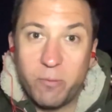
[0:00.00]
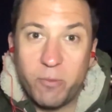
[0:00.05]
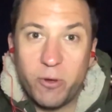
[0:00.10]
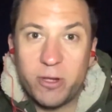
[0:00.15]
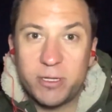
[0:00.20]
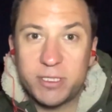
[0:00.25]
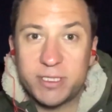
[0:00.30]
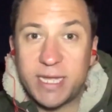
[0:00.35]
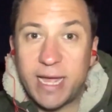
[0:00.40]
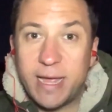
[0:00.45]

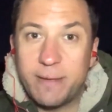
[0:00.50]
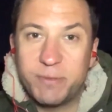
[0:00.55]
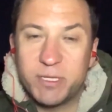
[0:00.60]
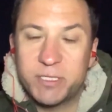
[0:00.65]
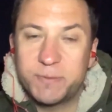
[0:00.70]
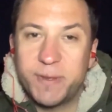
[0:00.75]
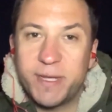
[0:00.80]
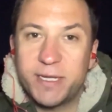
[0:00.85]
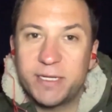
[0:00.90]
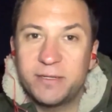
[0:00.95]
bird's eye
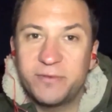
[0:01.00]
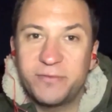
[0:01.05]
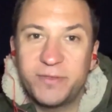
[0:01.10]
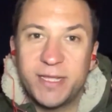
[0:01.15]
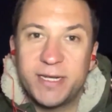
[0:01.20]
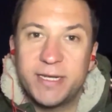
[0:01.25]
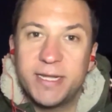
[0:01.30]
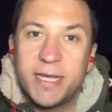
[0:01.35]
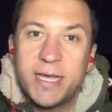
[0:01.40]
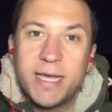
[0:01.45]
perspective,
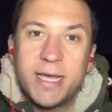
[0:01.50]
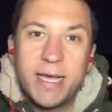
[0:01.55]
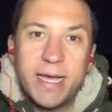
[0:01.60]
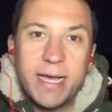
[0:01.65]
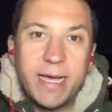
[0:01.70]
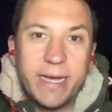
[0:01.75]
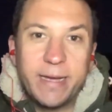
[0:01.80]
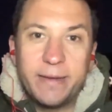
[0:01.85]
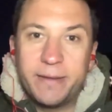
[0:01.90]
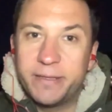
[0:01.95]
then
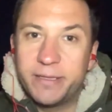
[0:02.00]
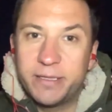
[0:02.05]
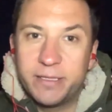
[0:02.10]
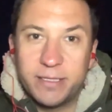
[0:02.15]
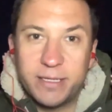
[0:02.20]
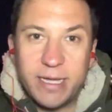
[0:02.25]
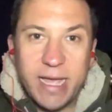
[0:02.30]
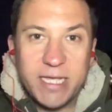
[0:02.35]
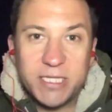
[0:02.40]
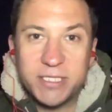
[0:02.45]

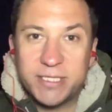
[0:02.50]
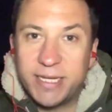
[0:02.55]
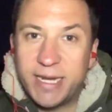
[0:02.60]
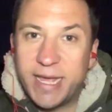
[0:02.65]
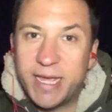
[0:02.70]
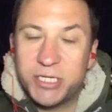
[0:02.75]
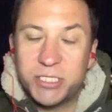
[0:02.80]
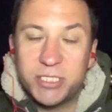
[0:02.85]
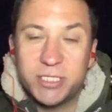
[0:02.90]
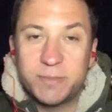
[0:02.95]
the
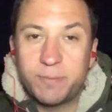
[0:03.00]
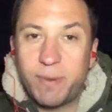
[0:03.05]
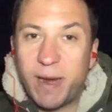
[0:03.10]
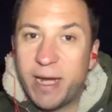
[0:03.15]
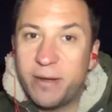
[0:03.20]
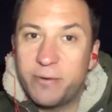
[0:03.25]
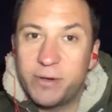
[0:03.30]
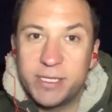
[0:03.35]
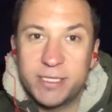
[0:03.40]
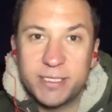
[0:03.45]
escalation
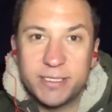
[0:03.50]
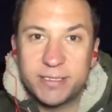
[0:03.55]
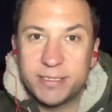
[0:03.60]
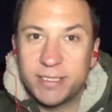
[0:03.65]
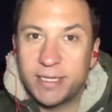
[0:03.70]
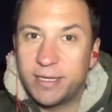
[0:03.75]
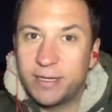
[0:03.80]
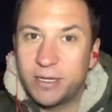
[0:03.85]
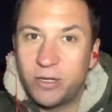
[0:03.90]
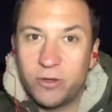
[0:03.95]
spiral is
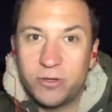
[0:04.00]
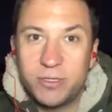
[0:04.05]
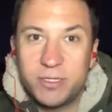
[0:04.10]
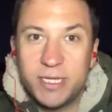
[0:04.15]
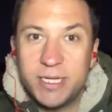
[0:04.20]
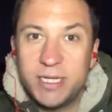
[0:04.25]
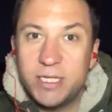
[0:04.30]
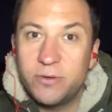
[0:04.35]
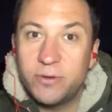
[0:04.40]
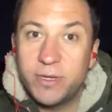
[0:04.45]

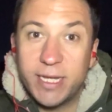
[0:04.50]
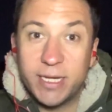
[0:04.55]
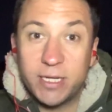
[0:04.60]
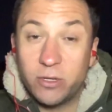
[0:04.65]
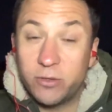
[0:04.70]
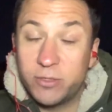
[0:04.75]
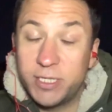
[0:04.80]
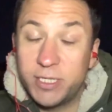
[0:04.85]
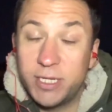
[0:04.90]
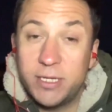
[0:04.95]
continuing,
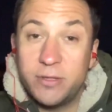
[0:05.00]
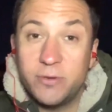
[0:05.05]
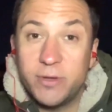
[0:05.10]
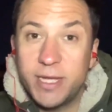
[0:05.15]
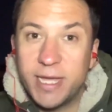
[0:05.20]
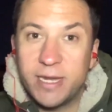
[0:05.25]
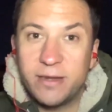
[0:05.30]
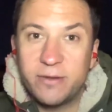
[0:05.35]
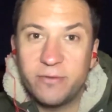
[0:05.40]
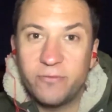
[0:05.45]

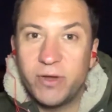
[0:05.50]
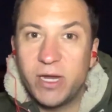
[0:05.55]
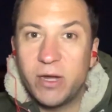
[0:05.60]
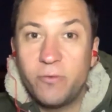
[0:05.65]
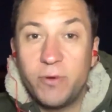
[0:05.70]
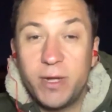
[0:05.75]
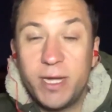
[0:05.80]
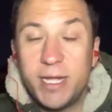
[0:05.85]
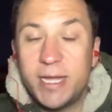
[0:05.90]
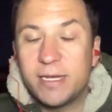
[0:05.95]
and we are
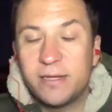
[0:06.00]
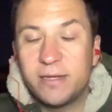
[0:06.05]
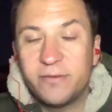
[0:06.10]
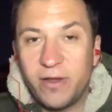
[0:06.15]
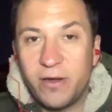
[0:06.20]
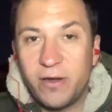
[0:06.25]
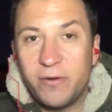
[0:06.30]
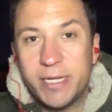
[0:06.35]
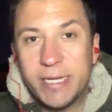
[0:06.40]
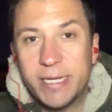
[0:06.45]
really at a
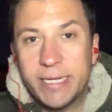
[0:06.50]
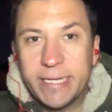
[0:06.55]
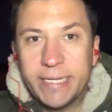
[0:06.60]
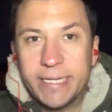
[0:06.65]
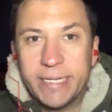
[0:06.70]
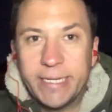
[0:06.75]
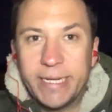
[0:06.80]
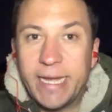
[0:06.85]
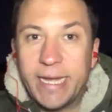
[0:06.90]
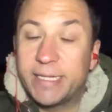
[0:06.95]
very
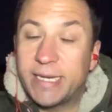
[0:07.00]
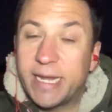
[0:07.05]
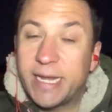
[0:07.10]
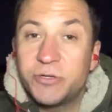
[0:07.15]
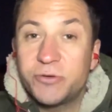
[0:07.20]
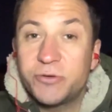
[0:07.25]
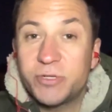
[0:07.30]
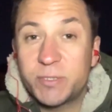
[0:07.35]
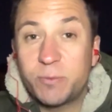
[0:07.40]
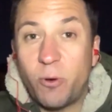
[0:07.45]

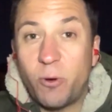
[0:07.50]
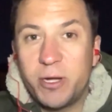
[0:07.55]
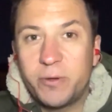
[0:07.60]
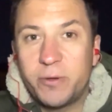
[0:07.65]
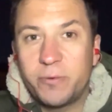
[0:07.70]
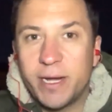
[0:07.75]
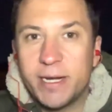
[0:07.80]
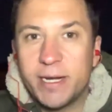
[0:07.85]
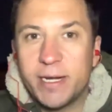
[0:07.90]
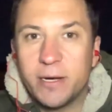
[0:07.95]
dangerous
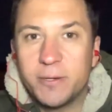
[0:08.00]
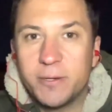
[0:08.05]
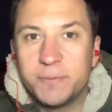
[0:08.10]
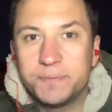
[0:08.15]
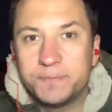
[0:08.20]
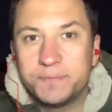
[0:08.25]
point right now.